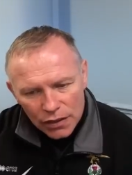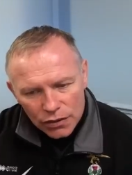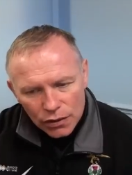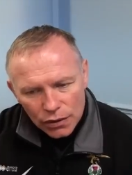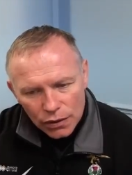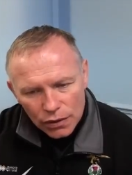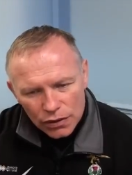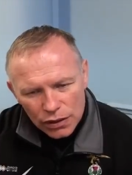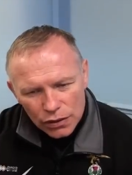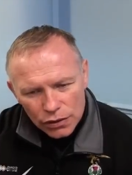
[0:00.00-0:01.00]
So,
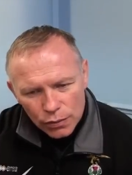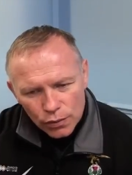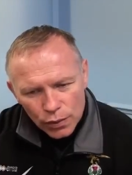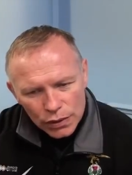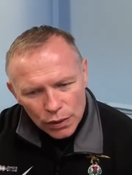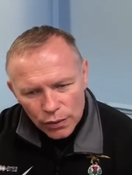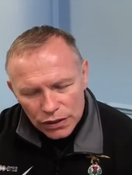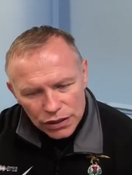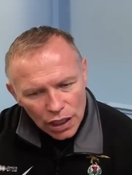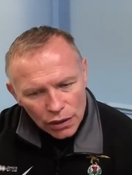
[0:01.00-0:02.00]
you know, you wouldn't
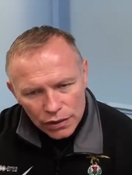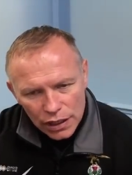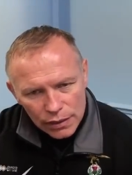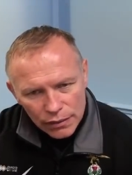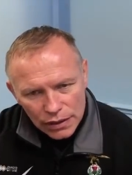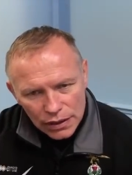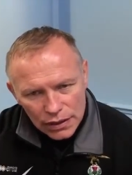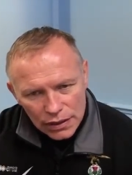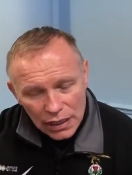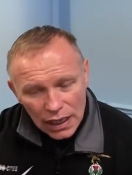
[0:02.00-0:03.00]
wish that on anyone.
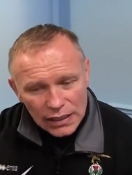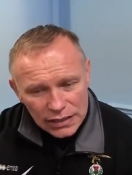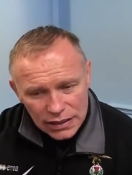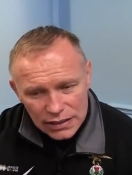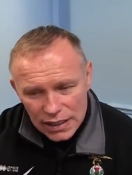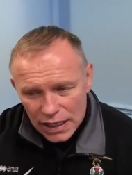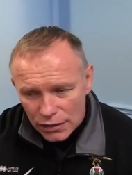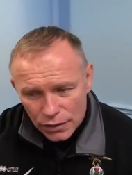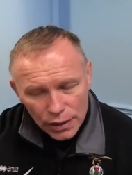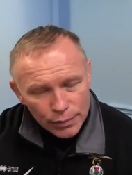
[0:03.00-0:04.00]
And as I say, I
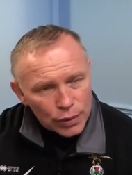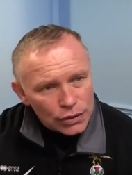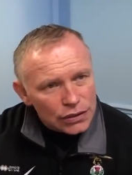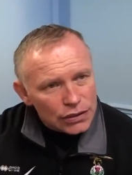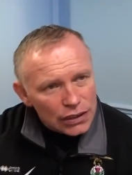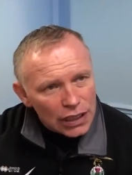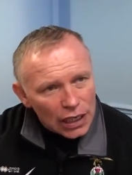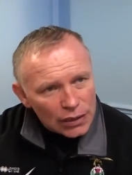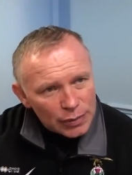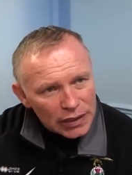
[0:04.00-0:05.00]
know the importance of
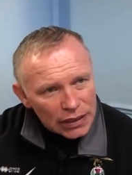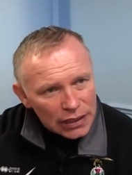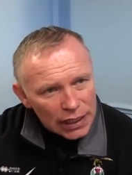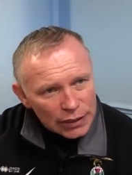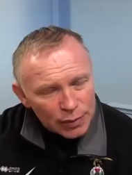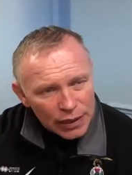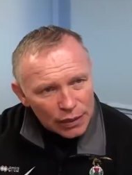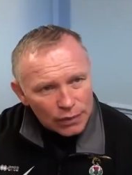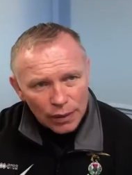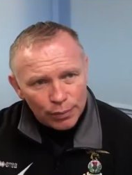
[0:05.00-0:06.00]
Hearts being in the
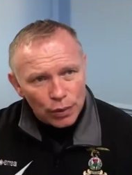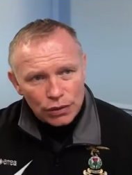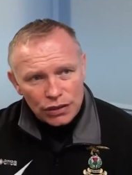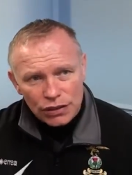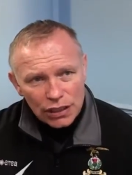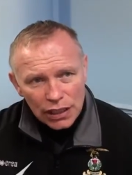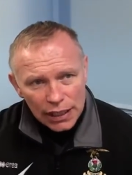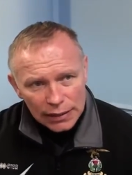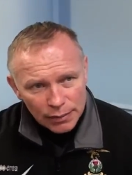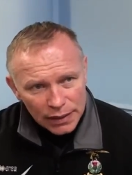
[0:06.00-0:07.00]
SPL, and the importance of
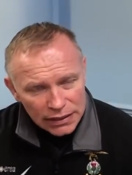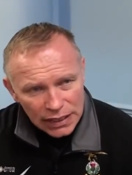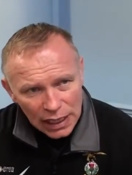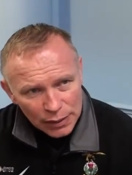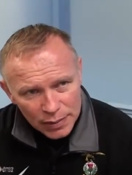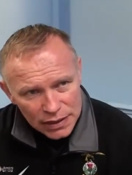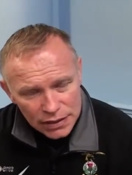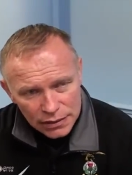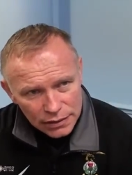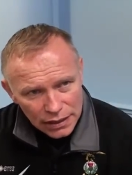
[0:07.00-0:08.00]
Edinburgh derbies
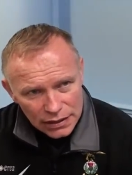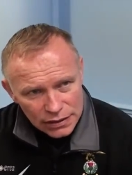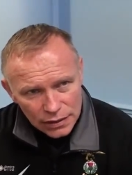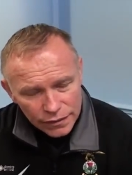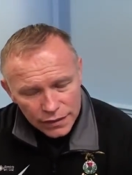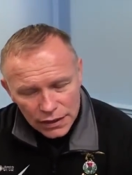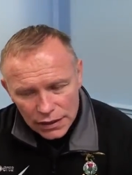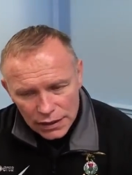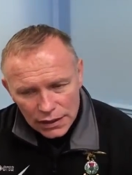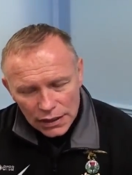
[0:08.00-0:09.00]
and all that stuff.
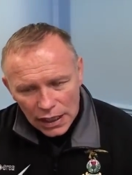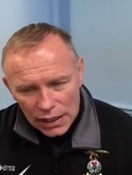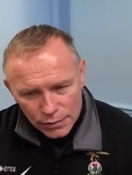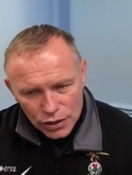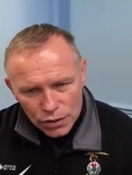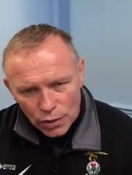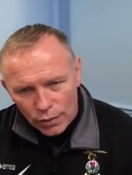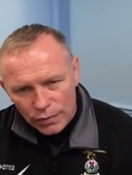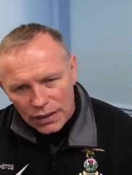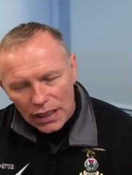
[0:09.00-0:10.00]
And I'm just
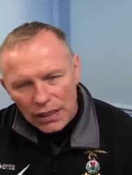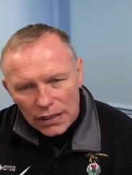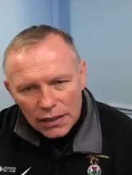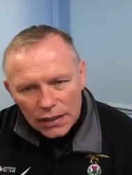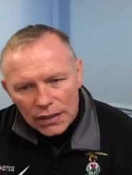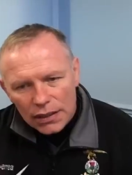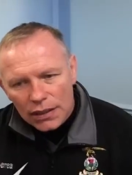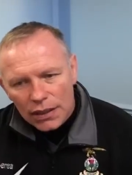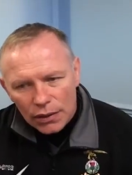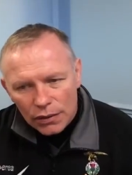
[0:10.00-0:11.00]
hoping that,
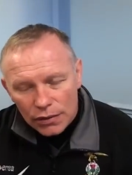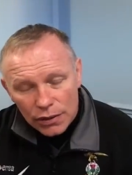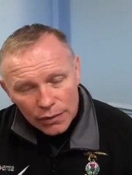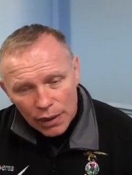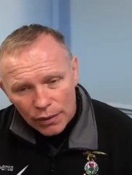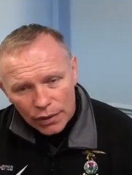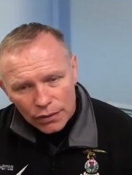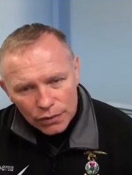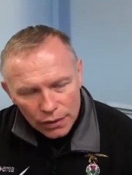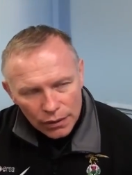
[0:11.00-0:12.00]
you know, you'll get one
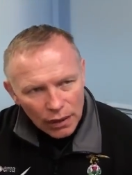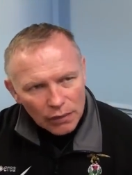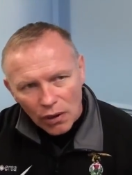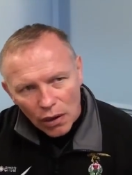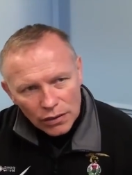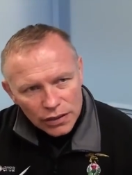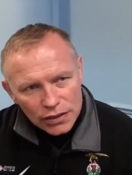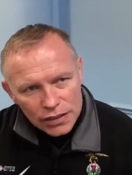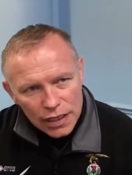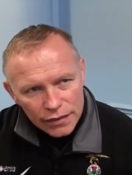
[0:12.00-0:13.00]
or two, well, nah, they
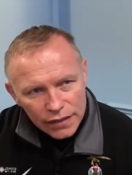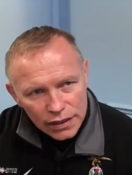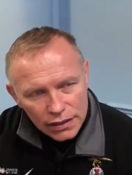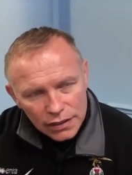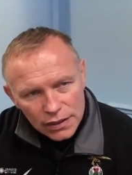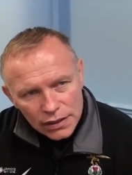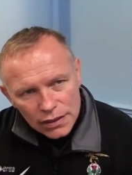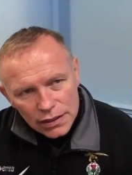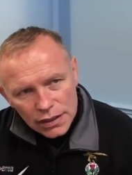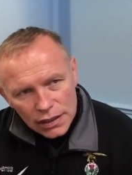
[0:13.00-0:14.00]
deserve
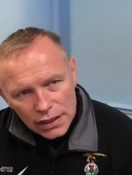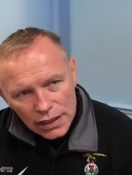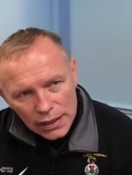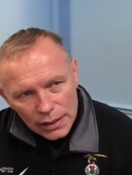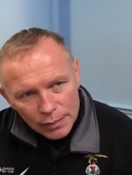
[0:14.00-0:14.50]
their